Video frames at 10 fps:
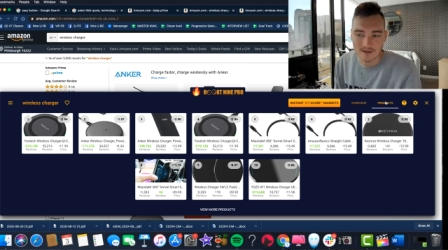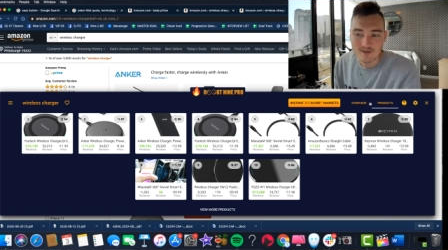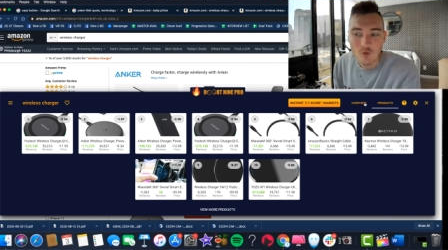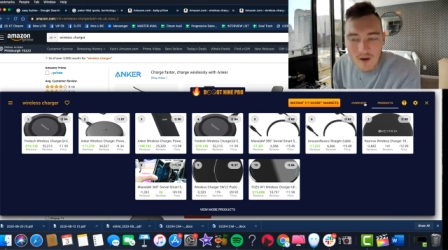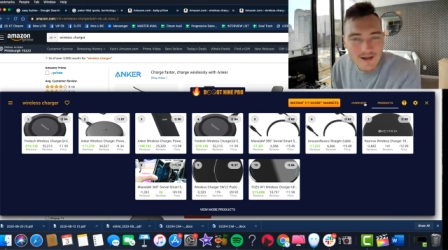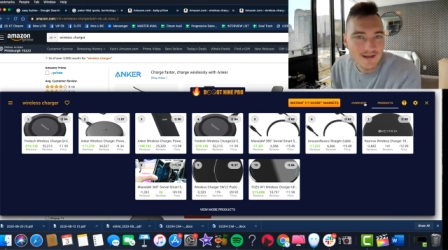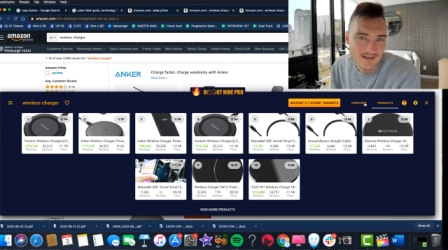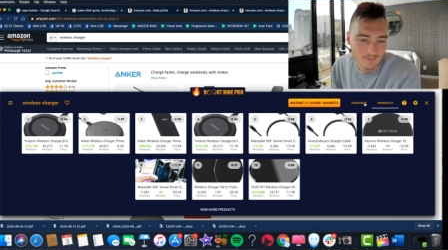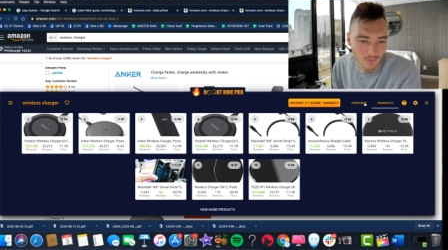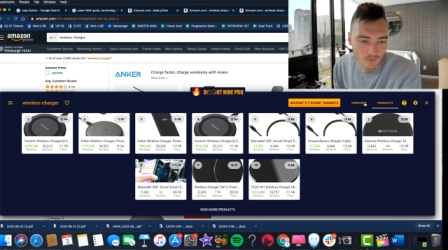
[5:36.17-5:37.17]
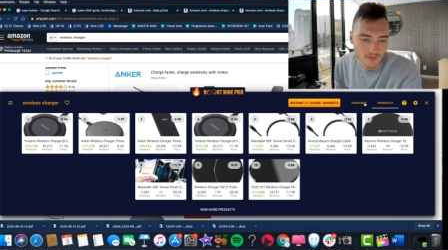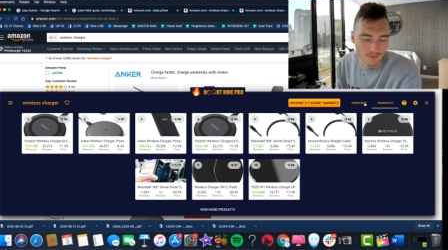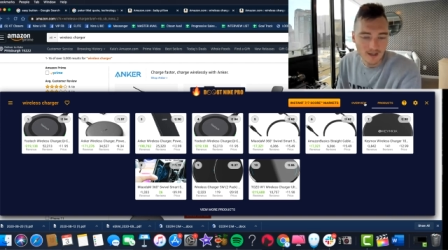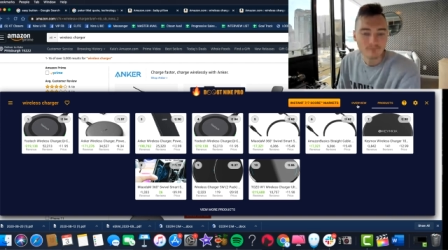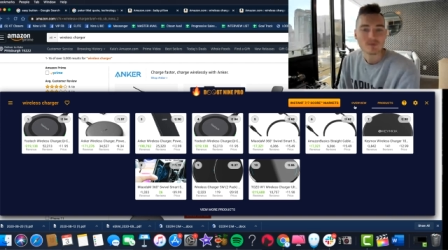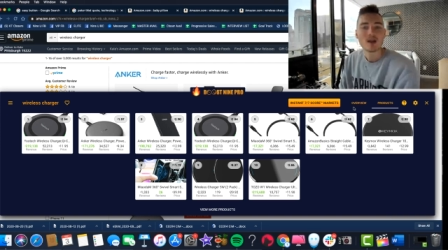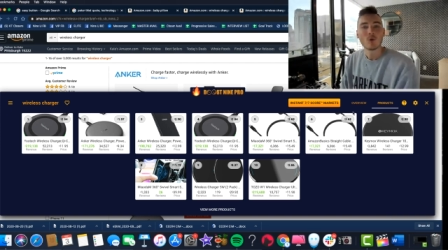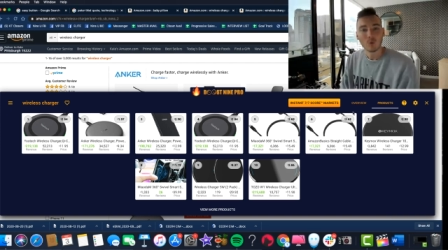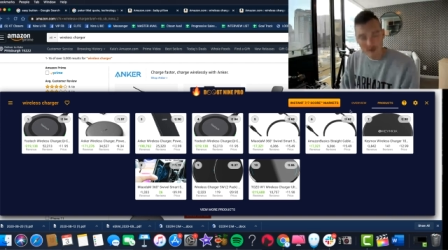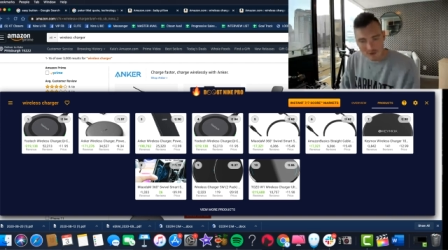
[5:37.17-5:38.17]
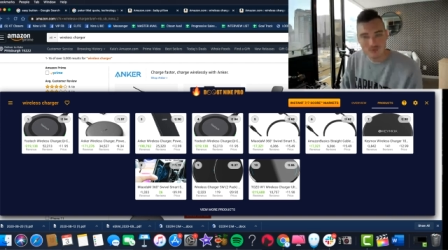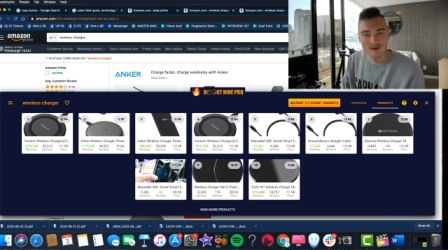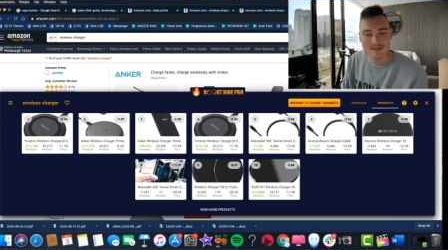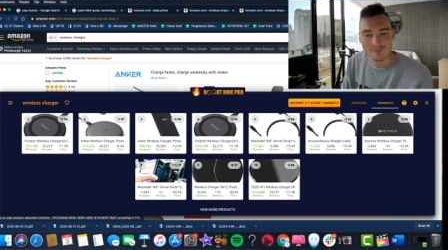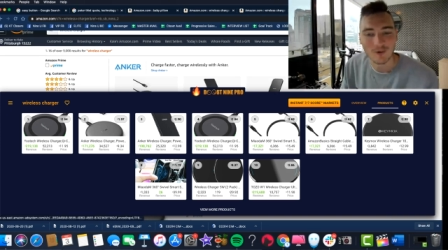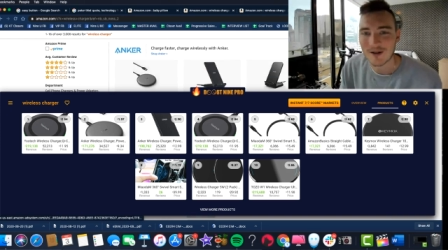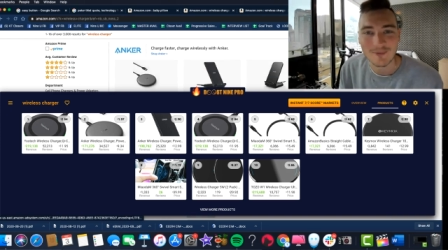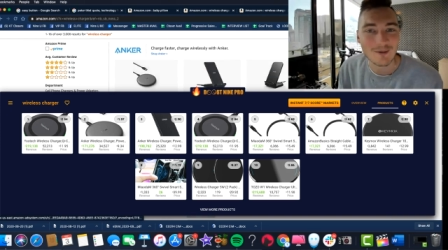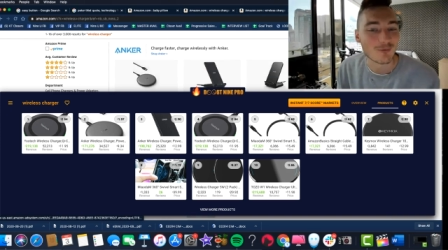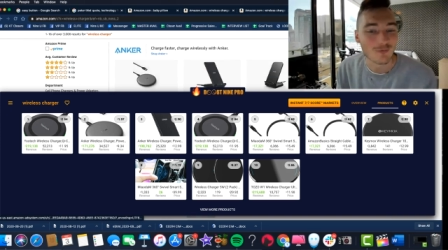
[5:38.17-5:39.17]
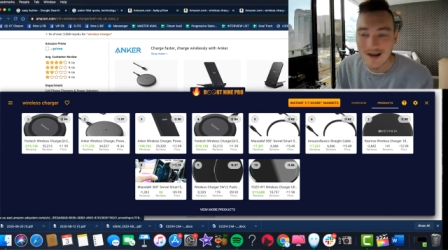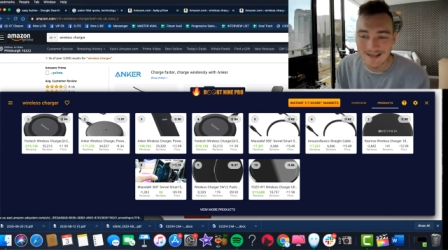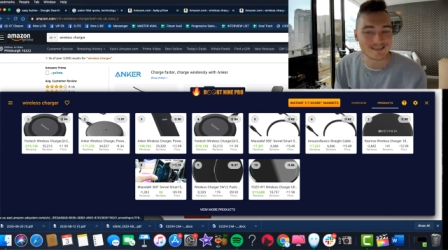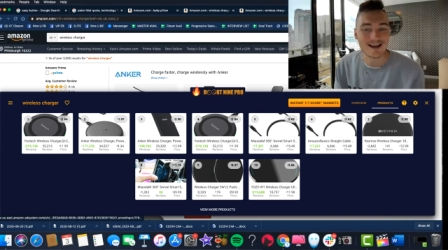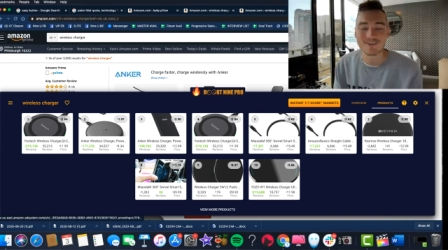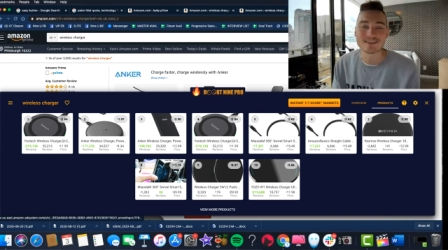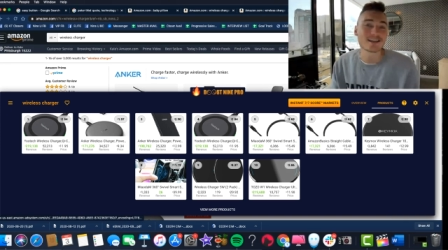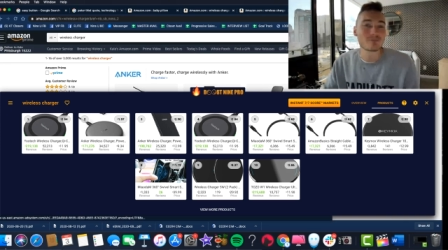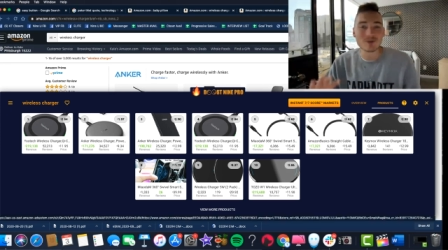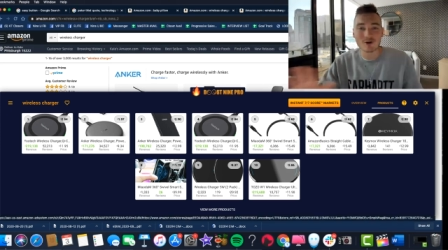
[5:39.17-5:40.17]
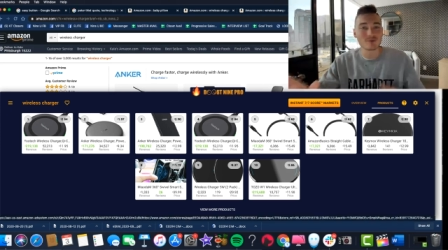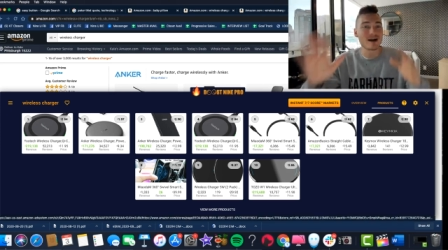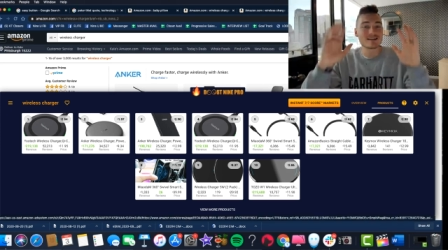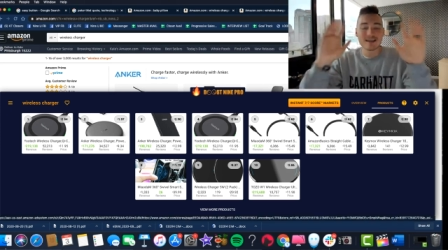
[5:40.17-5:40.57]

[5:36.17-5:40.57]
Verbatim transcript: So what is important, okay? Well, here's what's important. I'm gonna break it down. This is gonna blow your mind.